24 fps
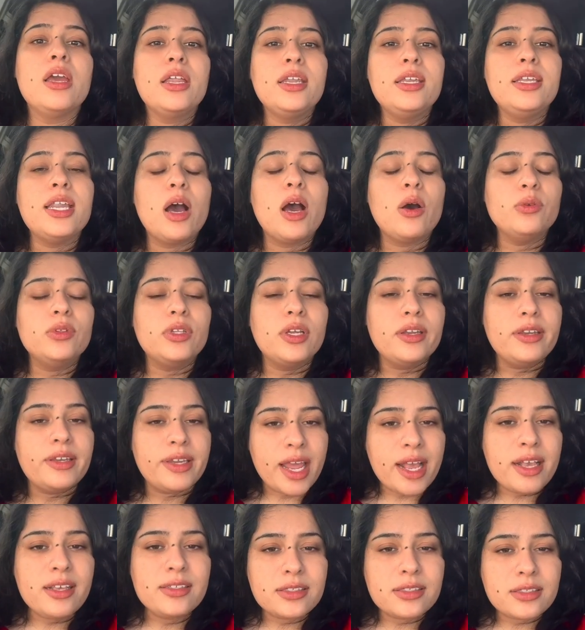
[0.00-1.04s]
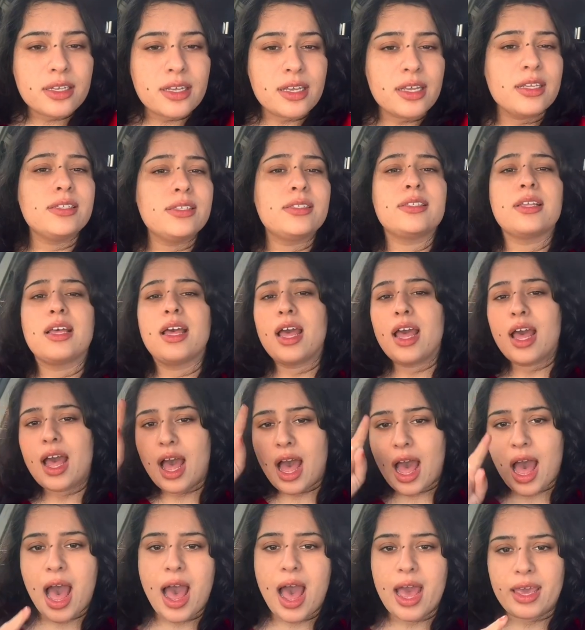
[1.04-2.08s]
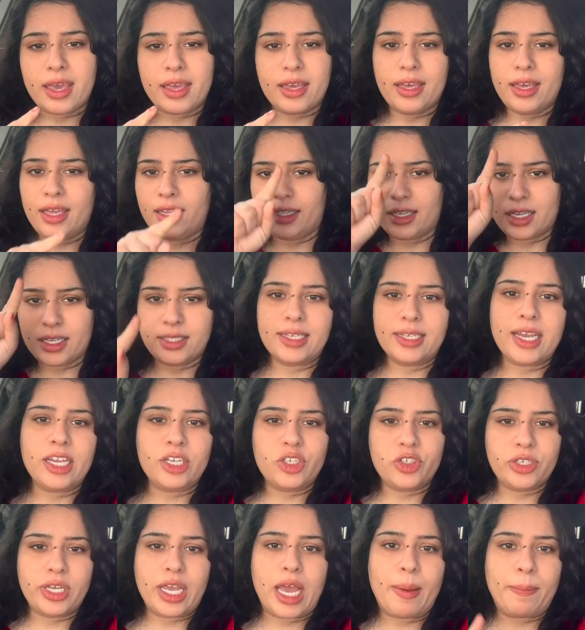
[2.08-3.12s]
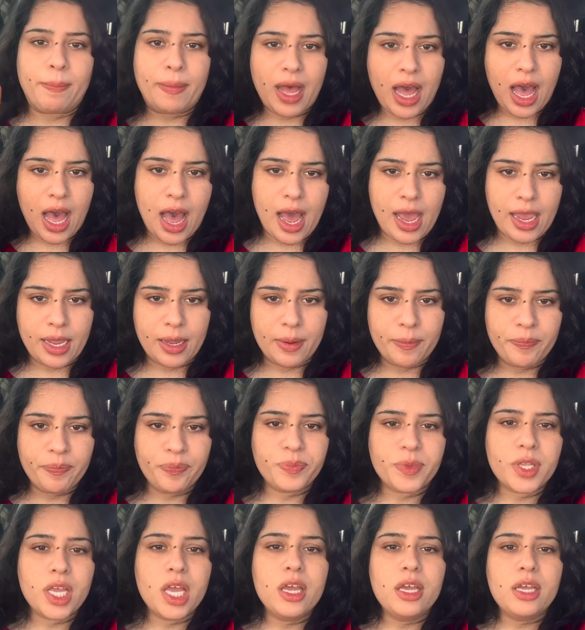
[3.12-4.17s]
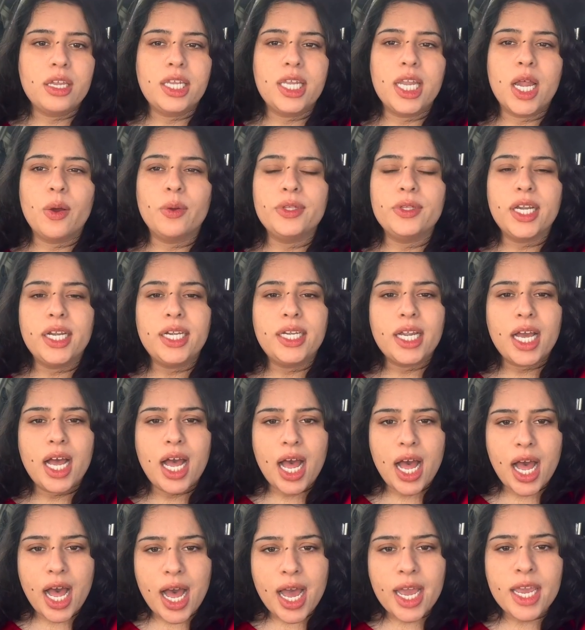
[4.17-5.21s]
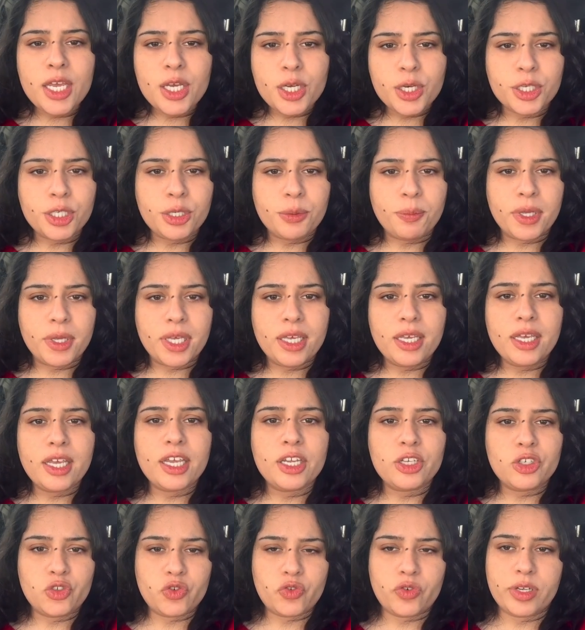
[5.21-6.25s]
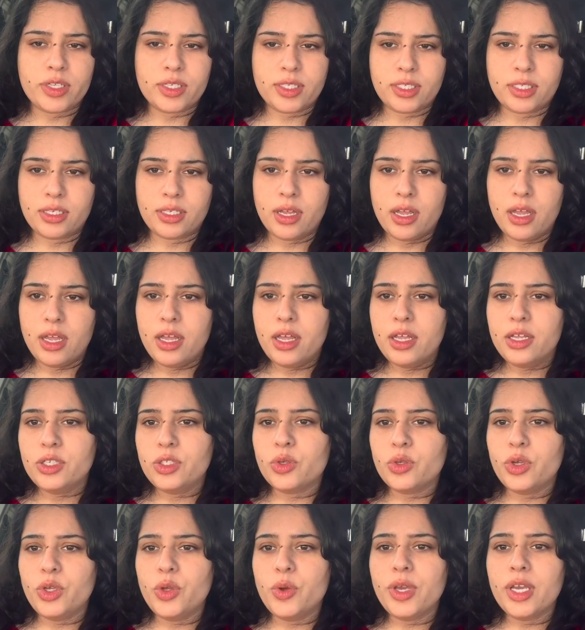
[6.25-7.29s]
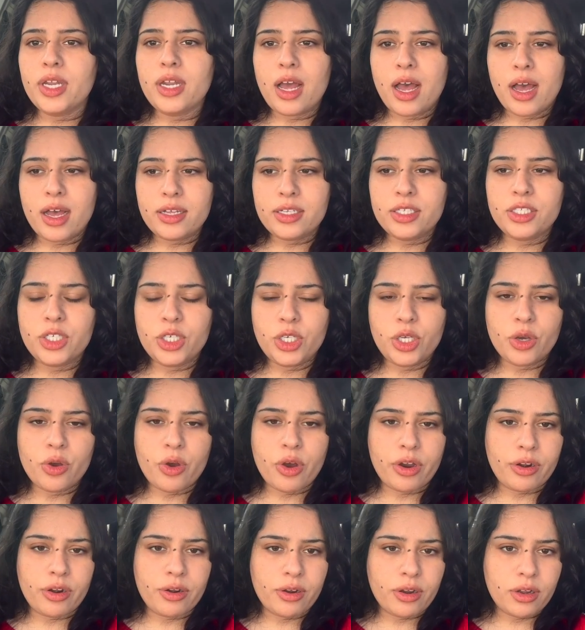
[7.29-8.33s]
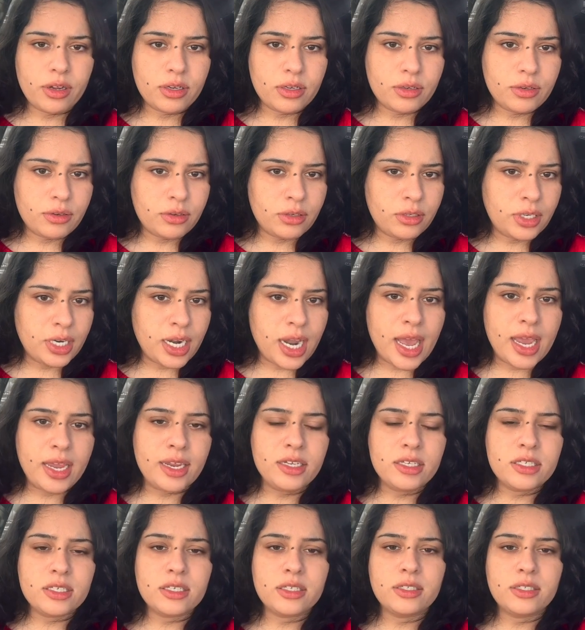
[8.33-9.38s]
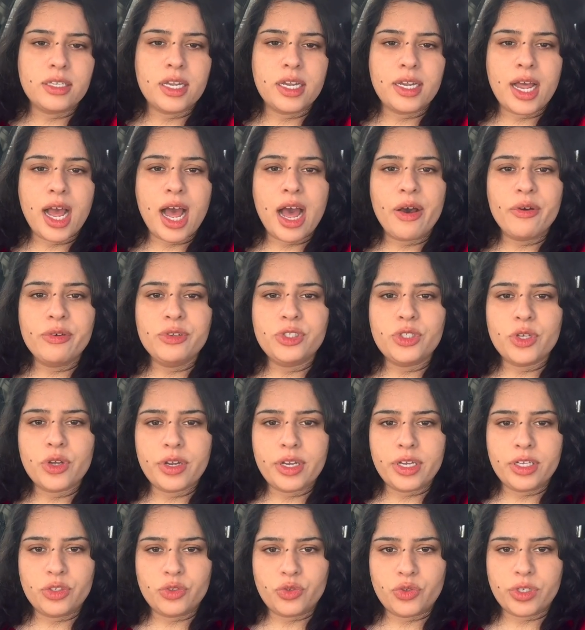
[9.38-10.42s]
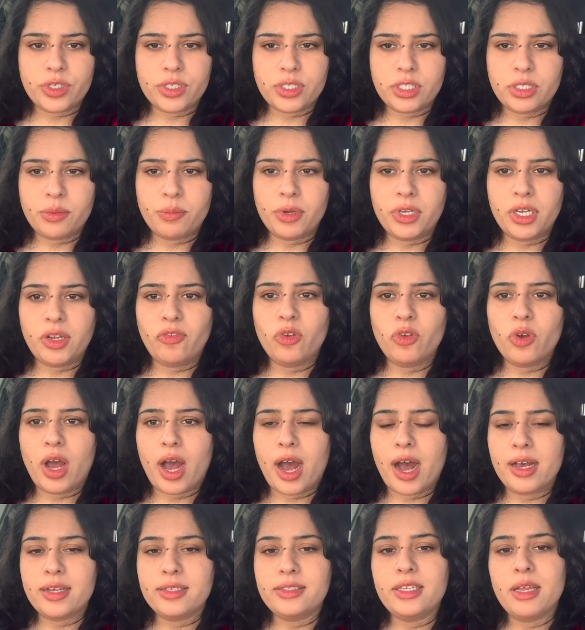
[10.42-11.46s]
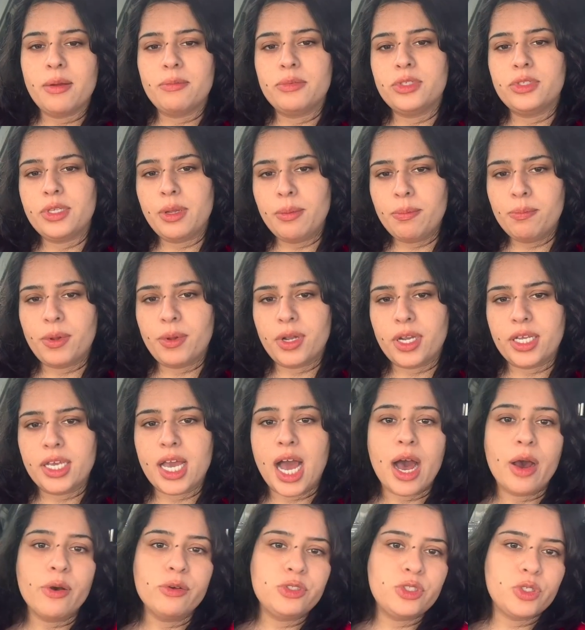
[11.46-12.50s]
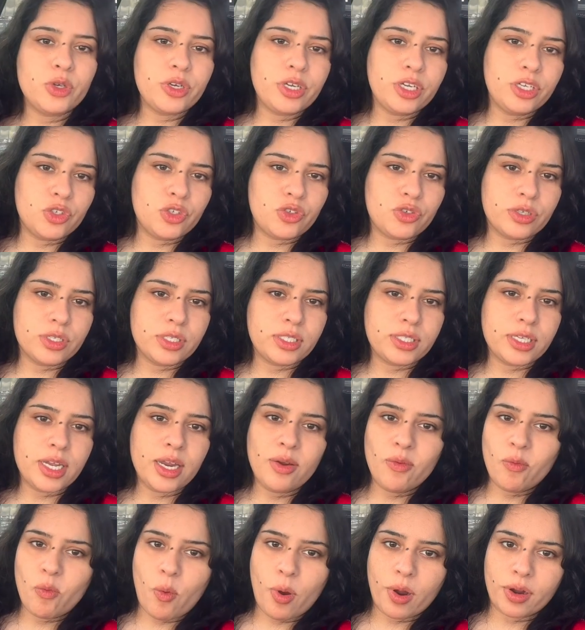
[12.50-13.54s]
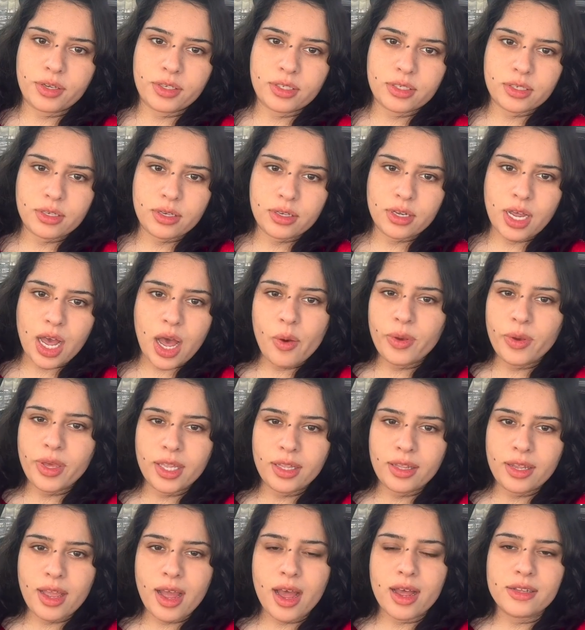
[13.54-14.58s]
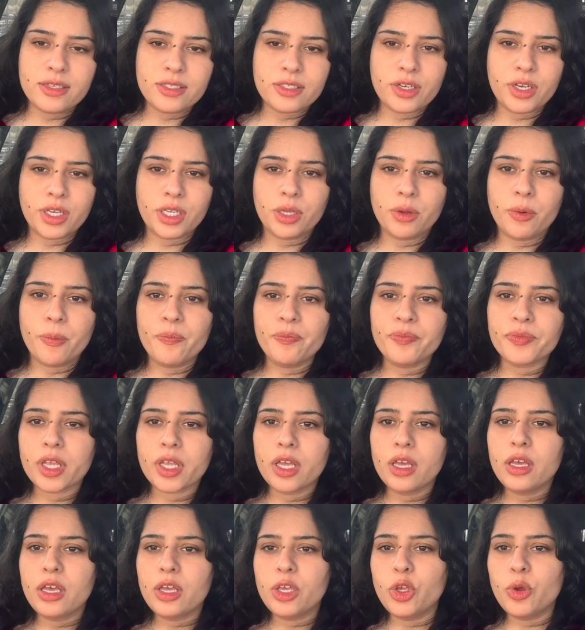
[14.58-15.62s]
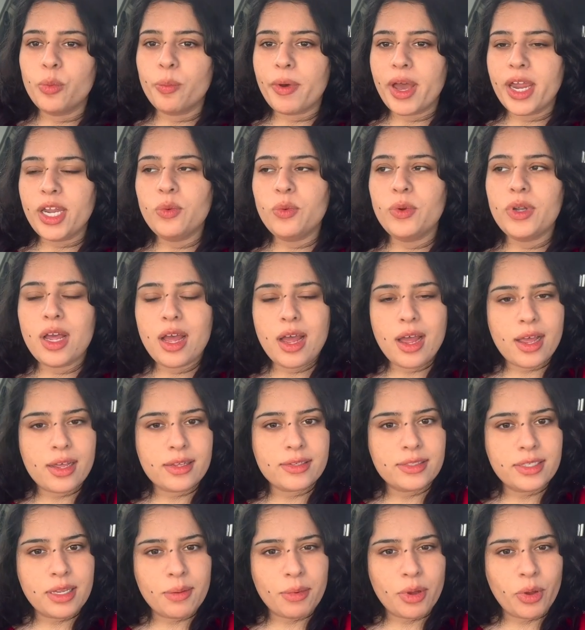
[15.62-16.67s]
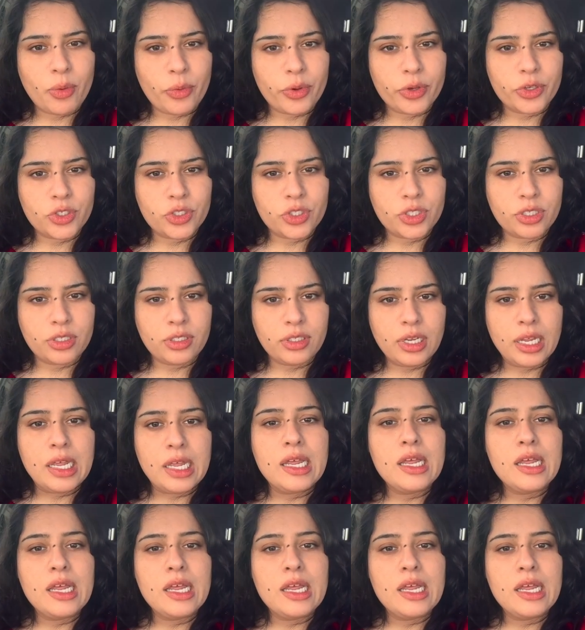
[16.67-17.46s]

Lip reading: Now the next is I in the SIGECAP. I. Now that I could be interest. So you can ask your client that how's your interest, but if you ask them simply how's your interest in what, how can they answer you? You might want to ask them a question.